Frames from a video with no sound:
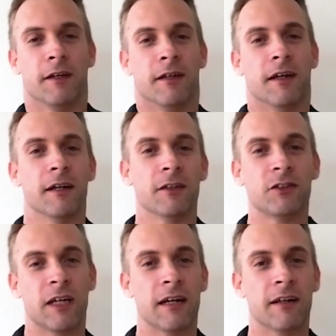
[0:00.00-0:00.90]

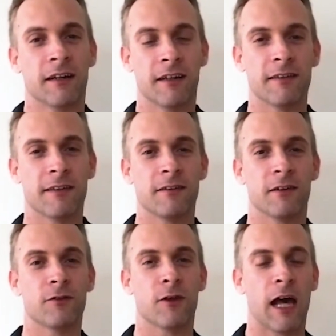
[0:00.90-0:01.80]
share good
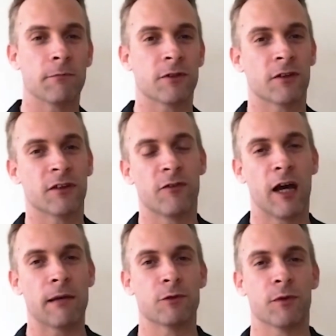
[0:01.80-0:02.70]
times and good
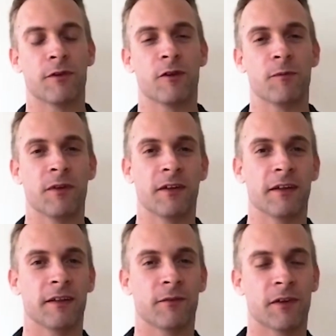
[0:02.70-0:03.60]
vibes with the community, whether